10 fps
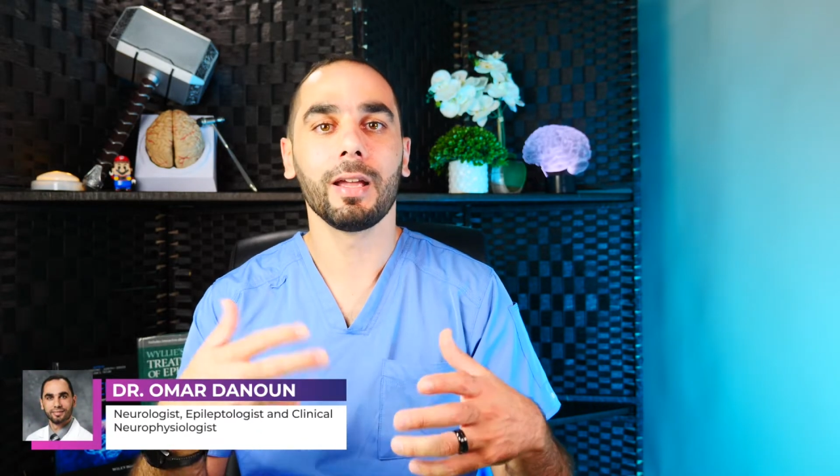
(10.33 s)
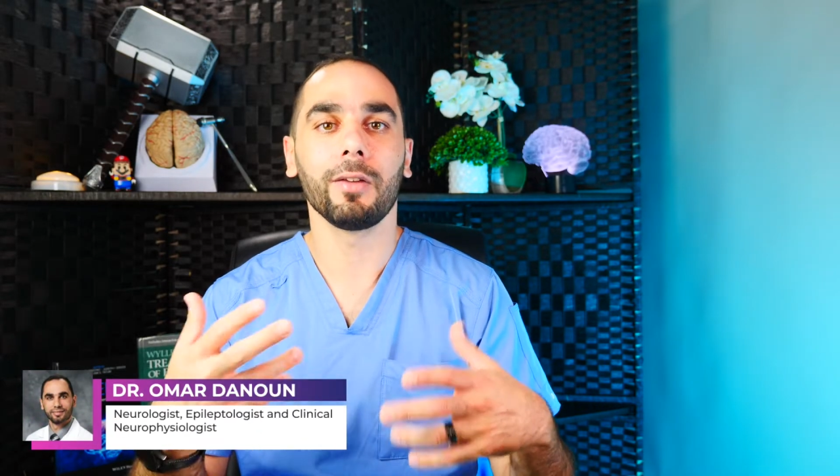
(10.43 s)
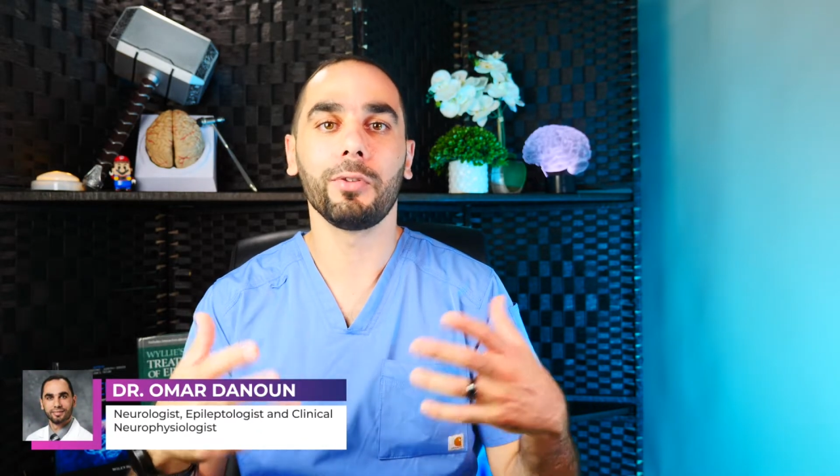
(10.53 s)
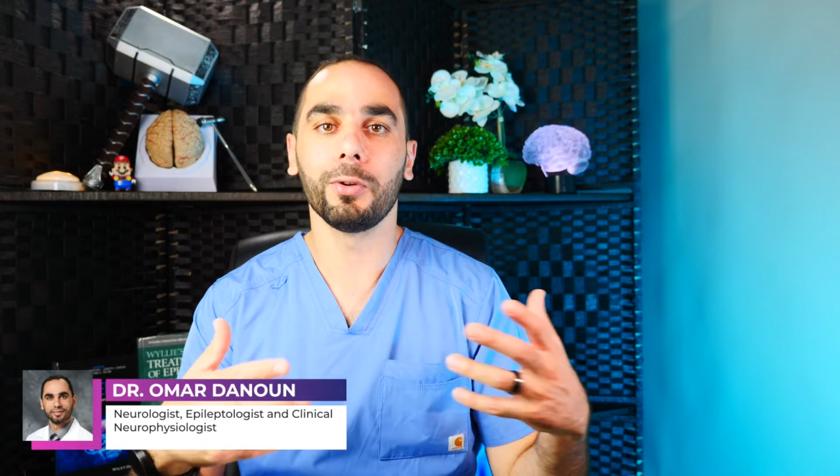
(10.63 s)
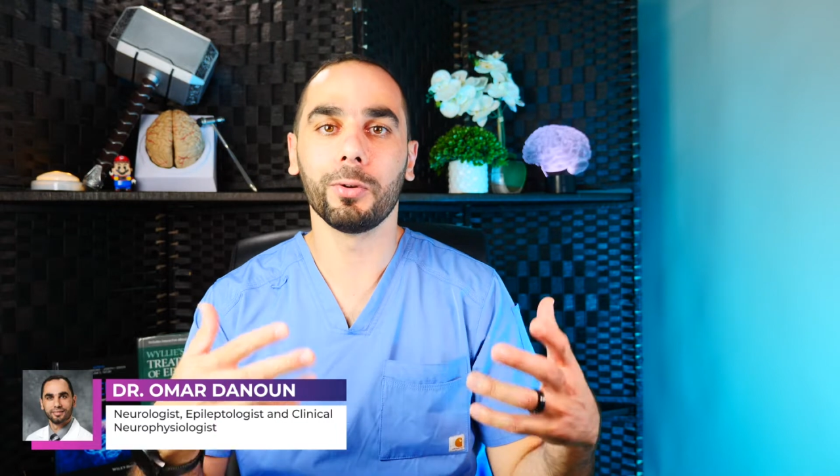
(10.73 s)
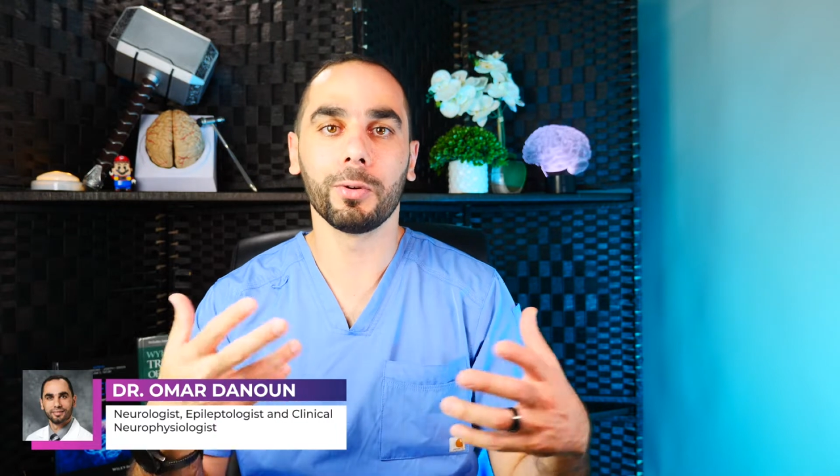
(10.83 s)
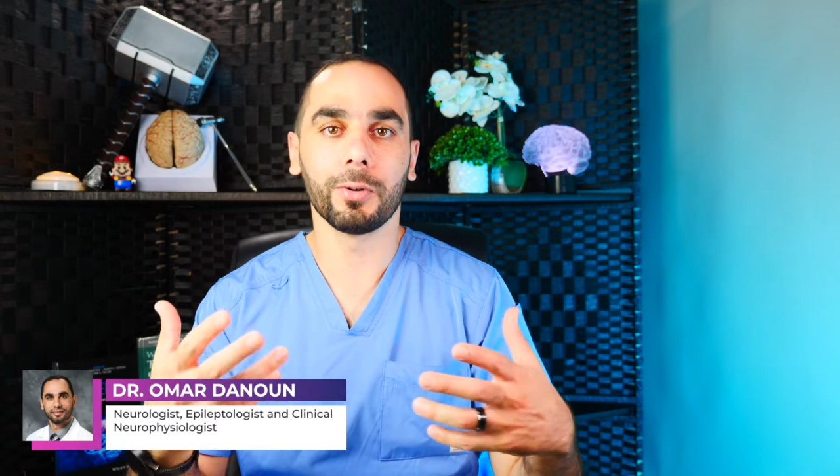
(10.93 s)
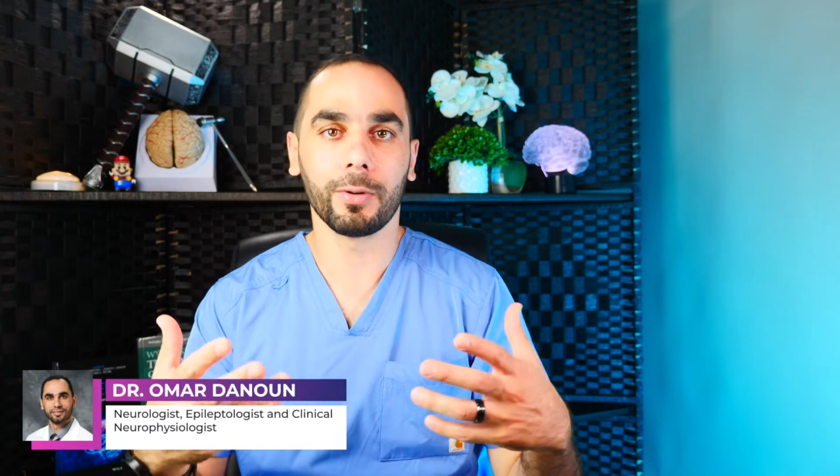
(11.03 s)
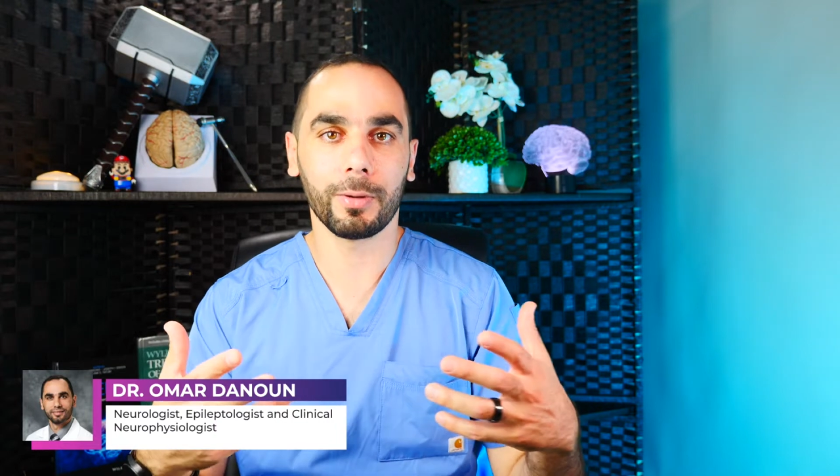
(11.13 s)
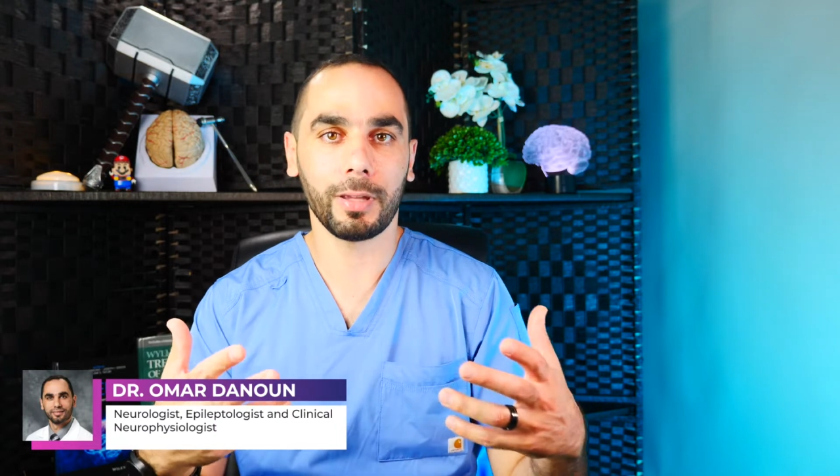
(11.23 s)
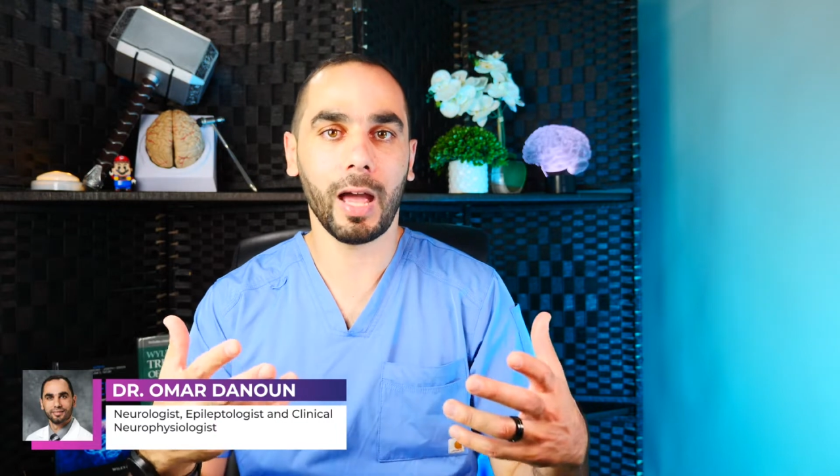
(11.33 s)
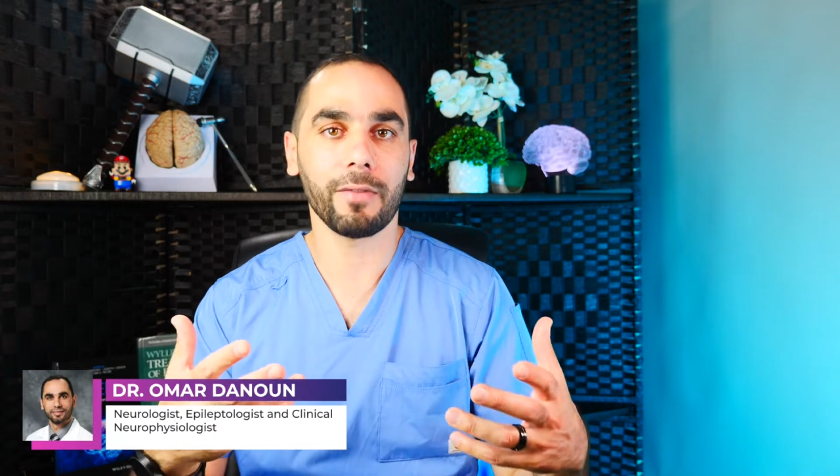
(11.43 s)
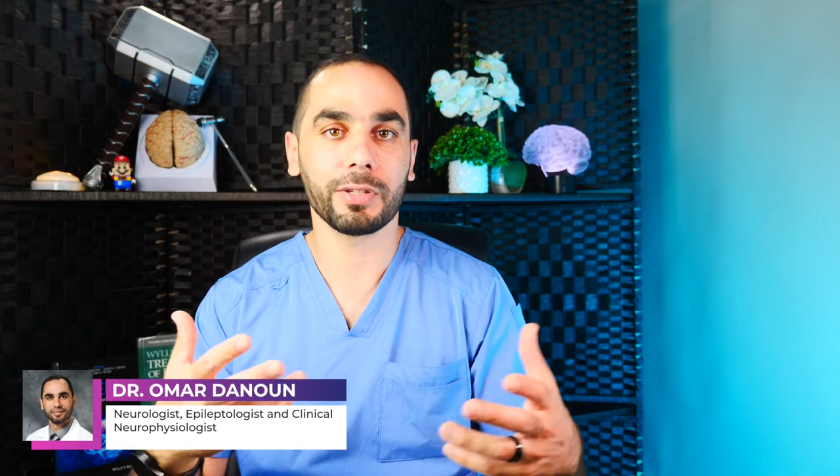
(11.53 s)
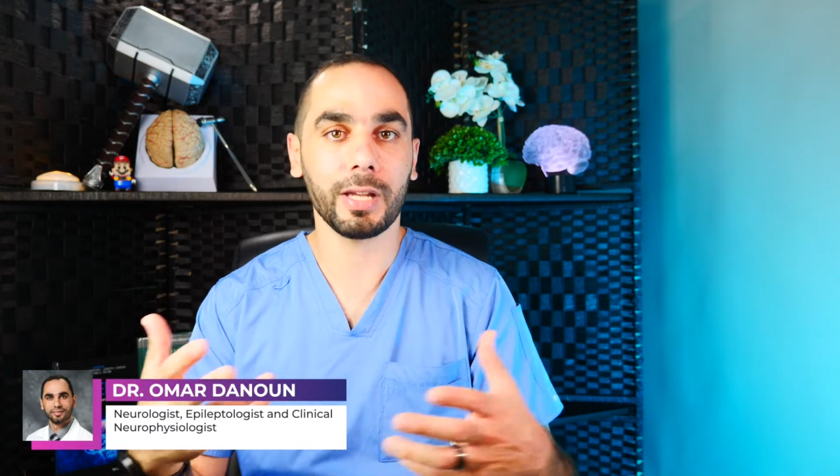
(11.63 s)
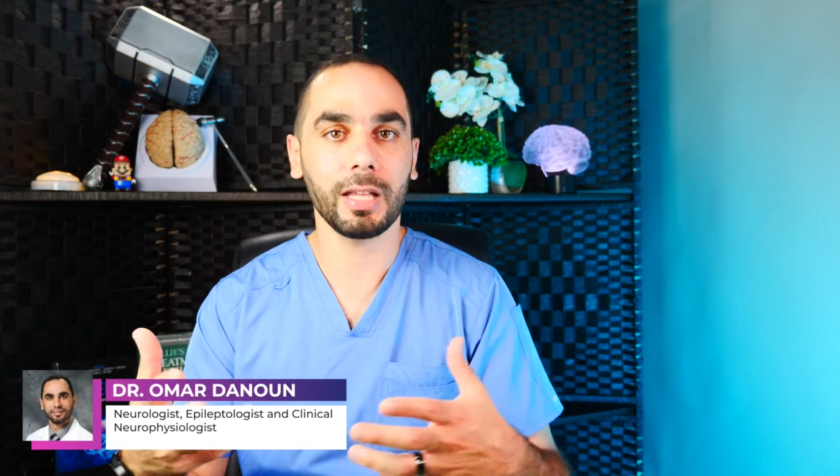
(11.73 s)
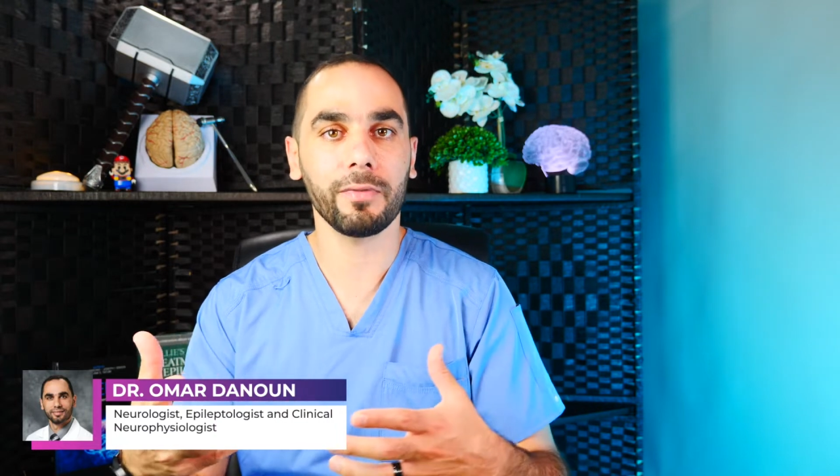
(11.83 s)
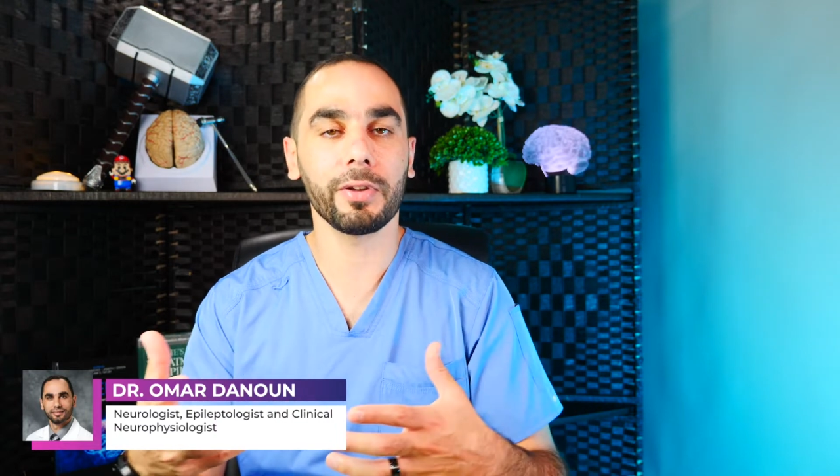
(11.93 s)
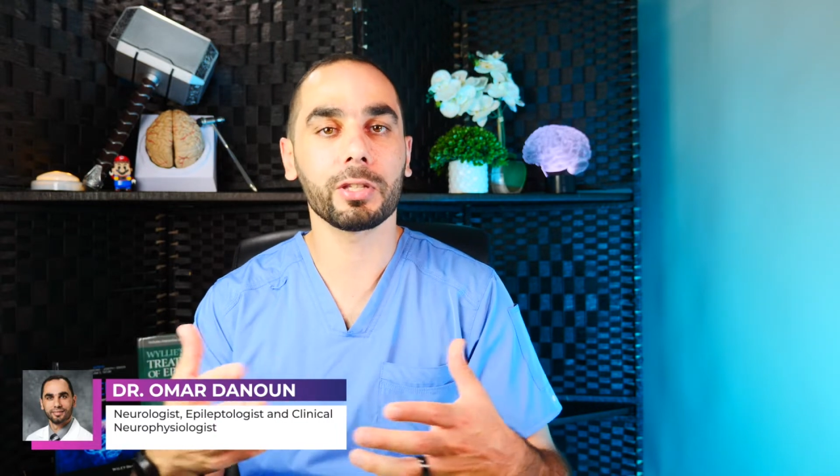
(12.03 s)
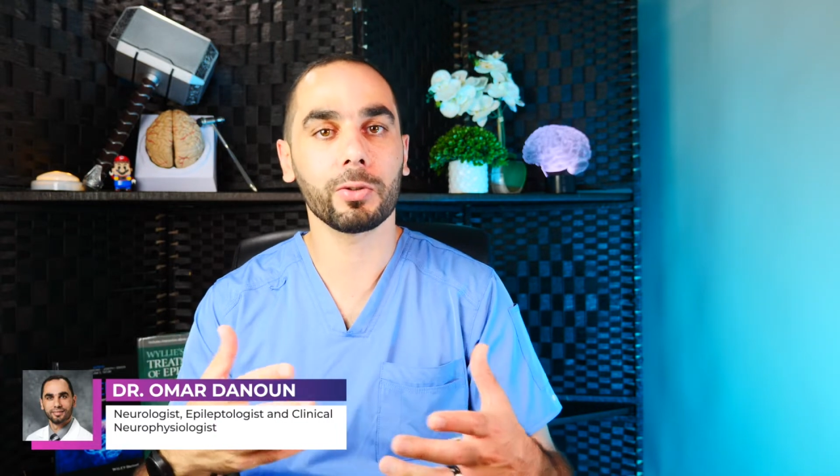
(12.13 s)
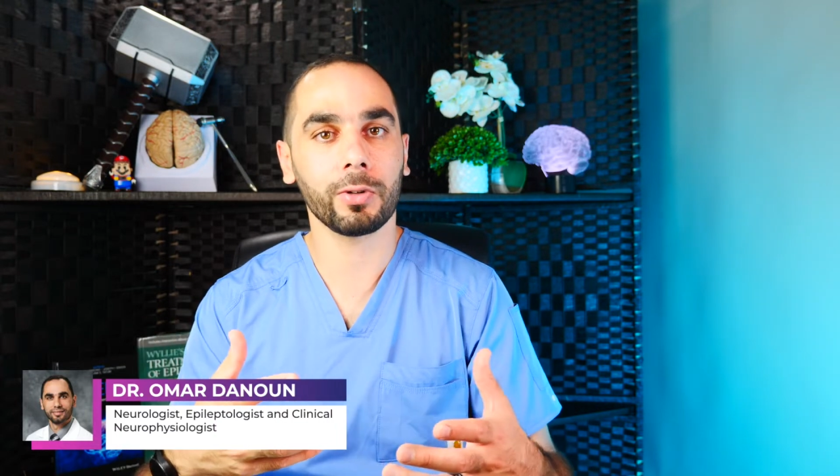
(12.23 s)
if you have side
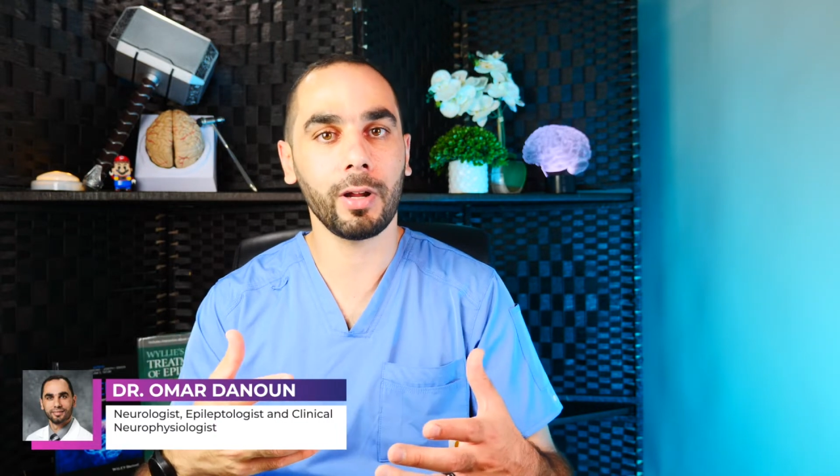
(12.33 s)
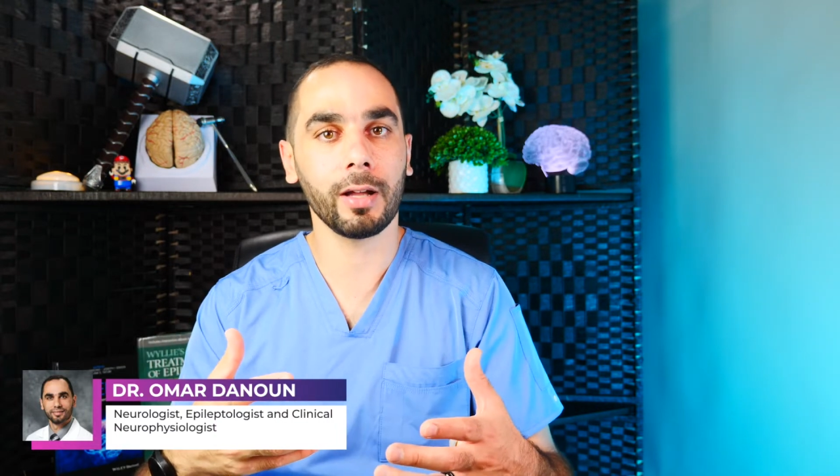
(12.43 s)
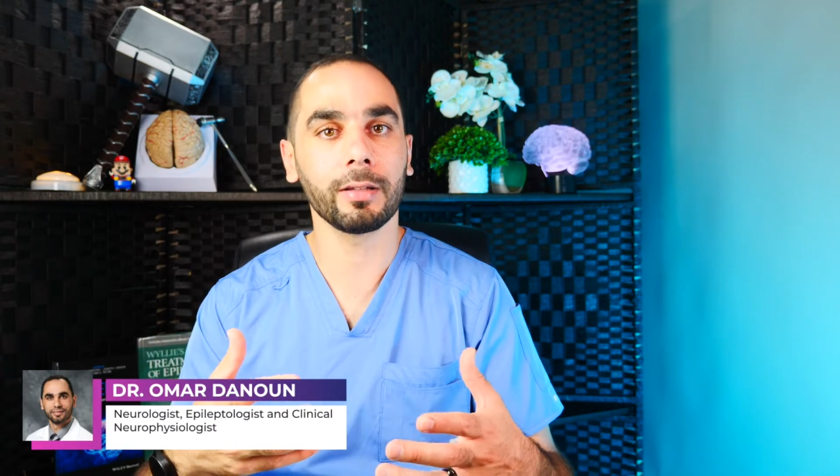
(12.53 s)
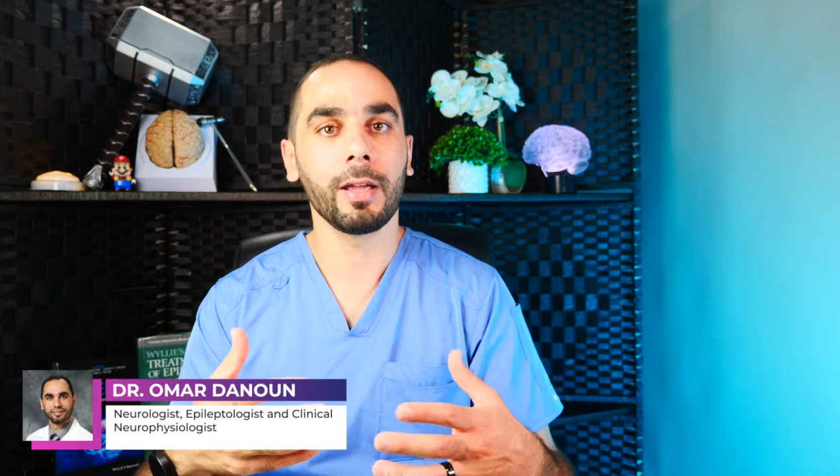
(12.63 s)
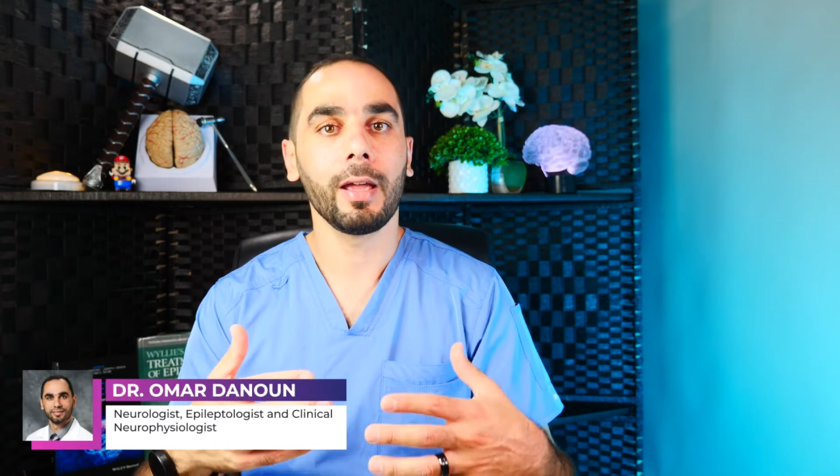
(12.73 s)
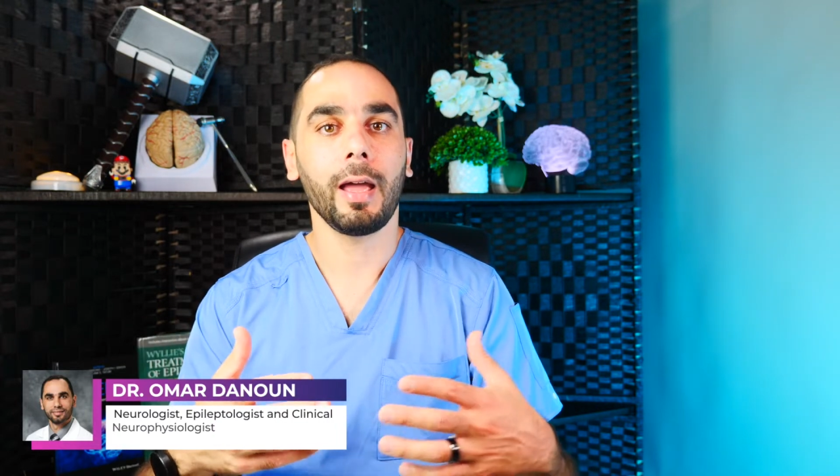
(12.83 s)
effects or not,